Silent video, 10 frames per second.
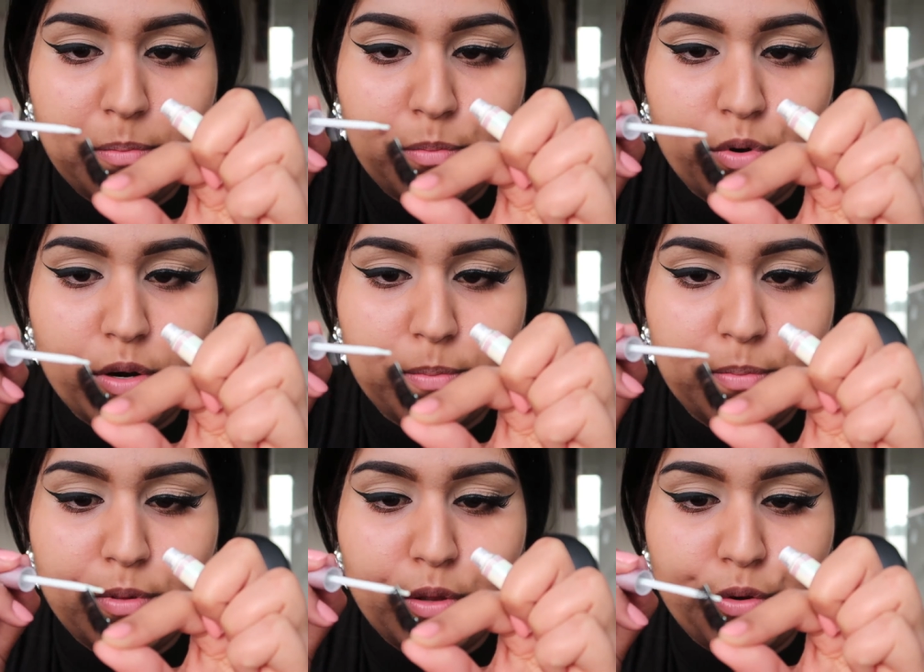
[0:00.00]
more
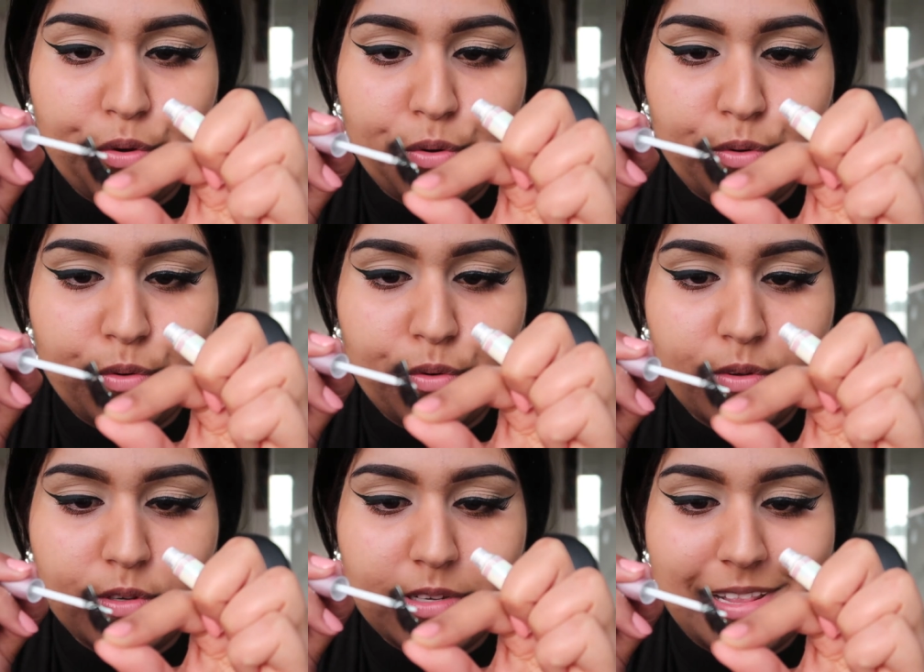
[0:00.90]
blue
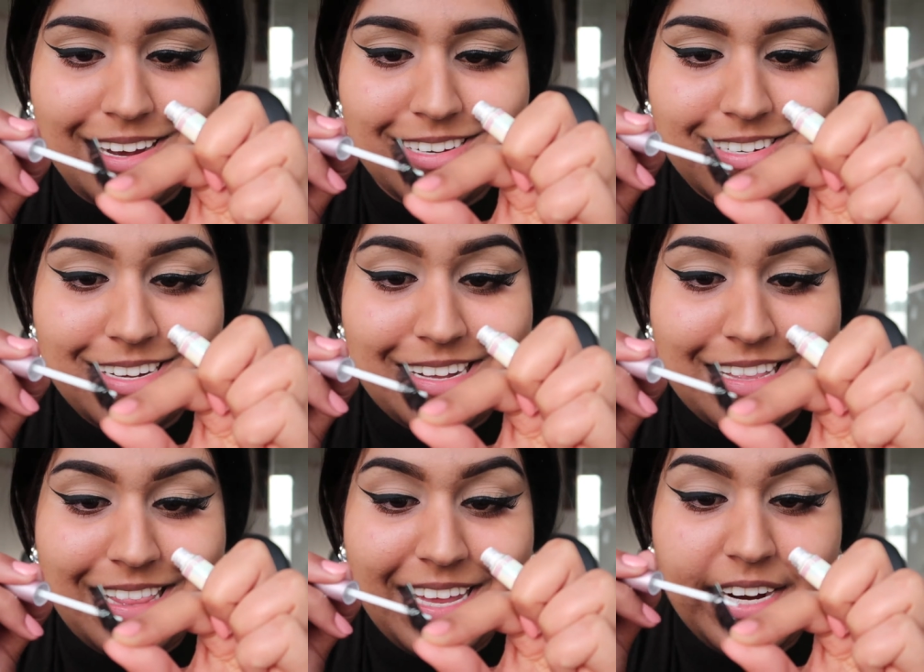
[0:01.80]
slash
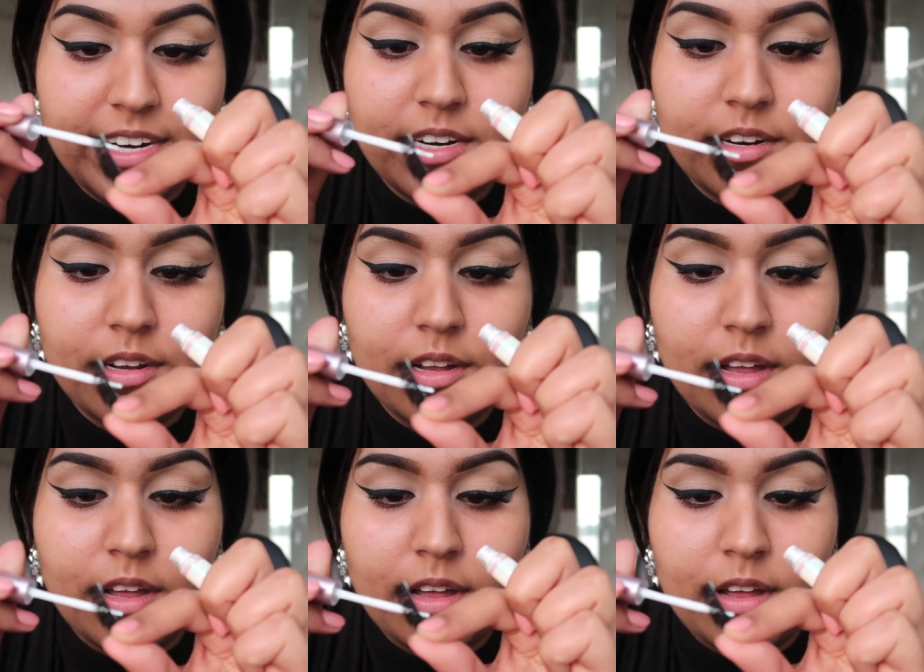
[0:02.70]
clear
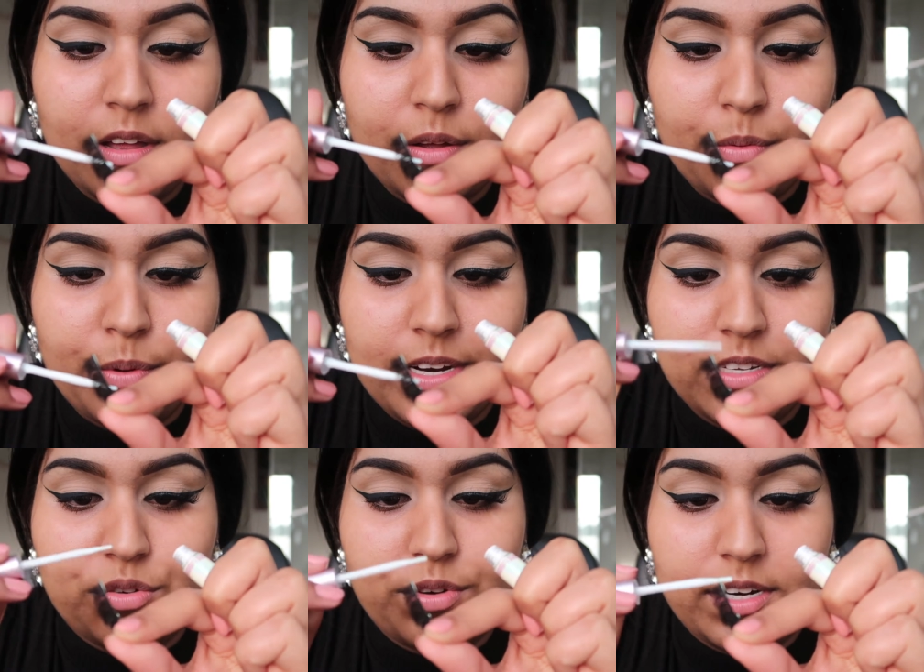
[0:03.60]
when
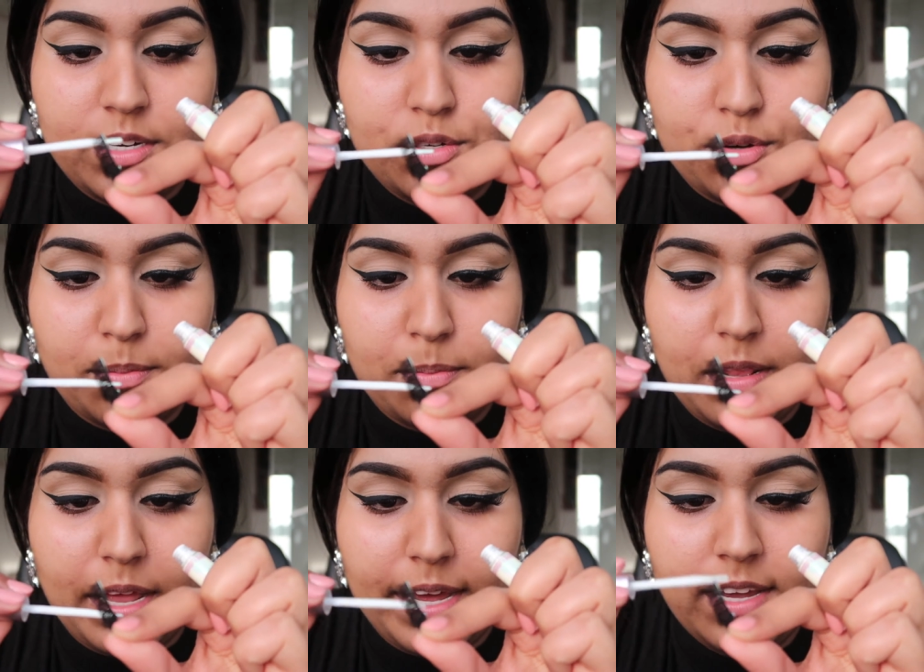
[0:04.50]
it's ready to
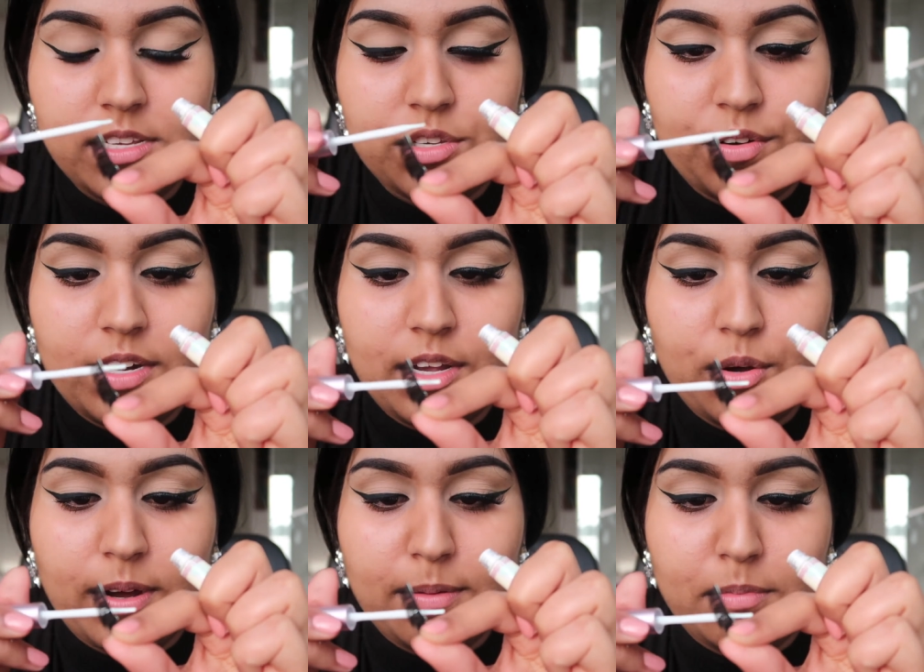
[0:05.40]
apply. It's already
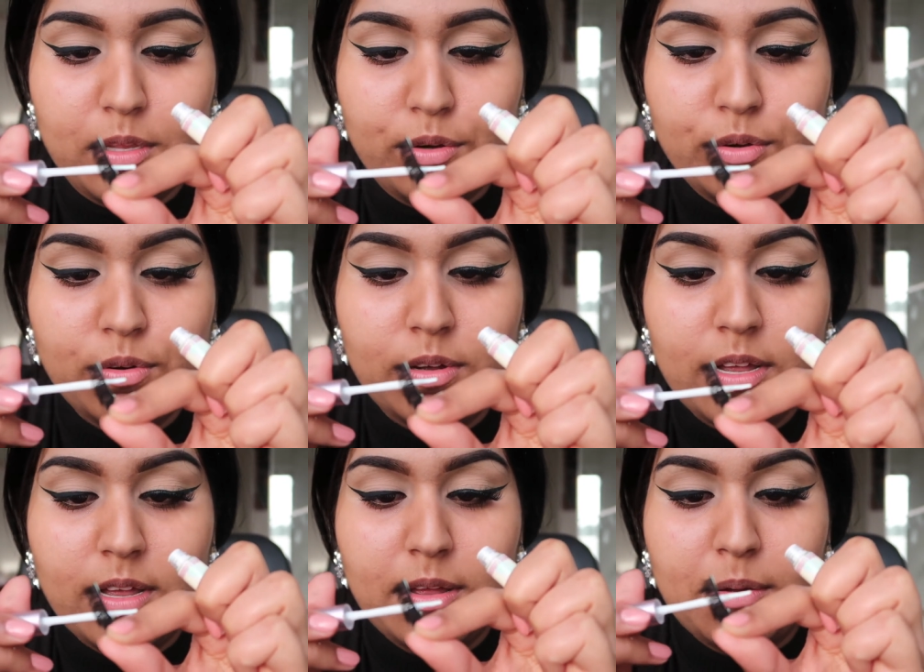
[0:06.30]
quite blue,
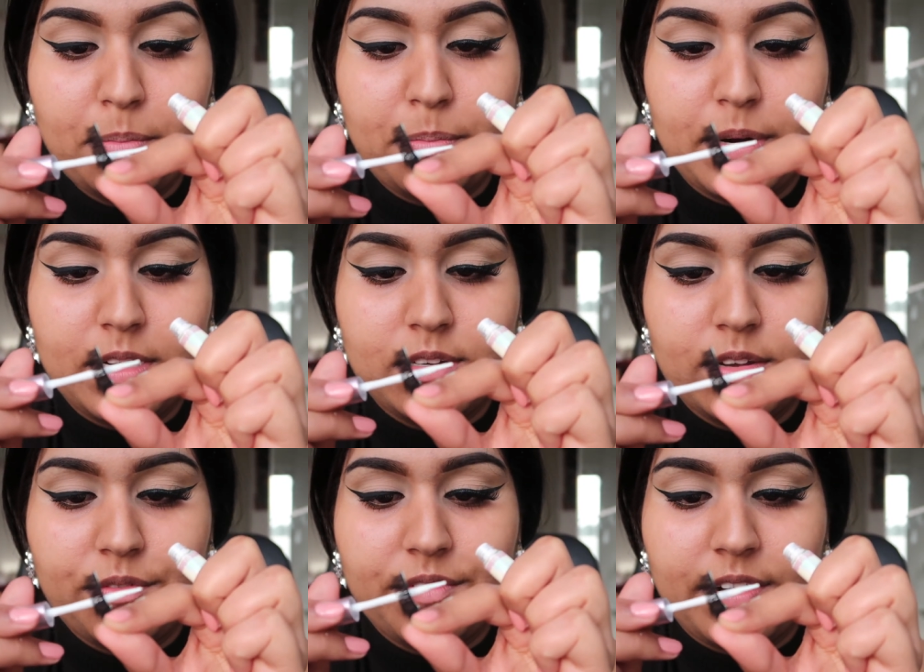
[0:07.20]
but
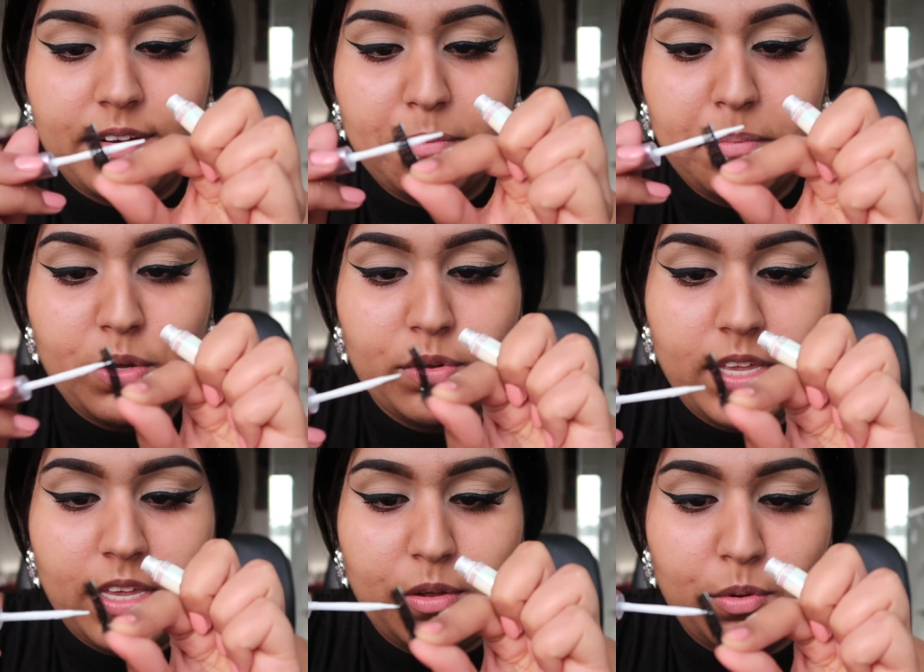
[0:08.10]
very
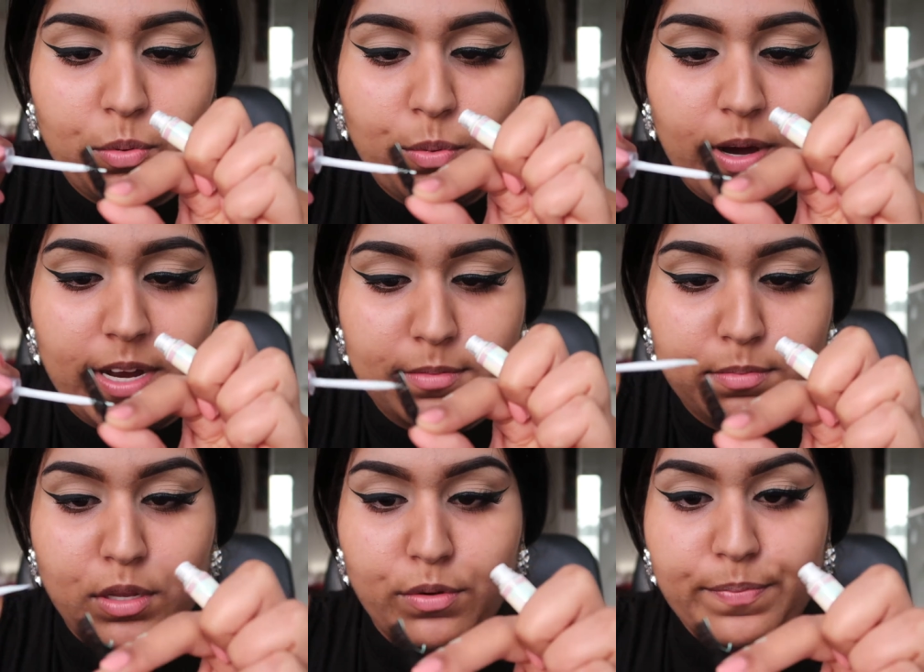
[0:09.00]
milky white
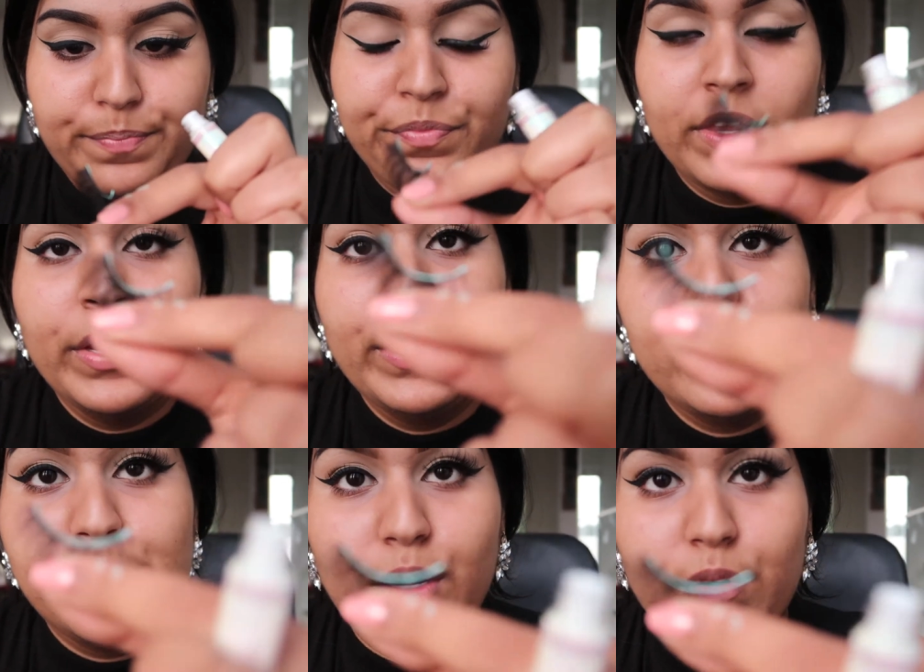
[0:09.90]
blue.
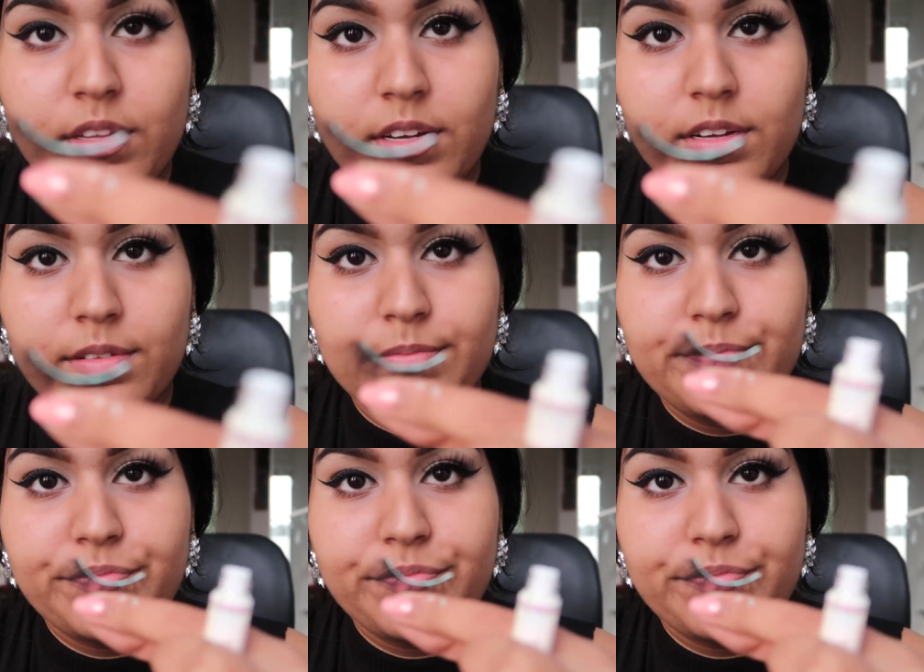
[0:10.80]
So the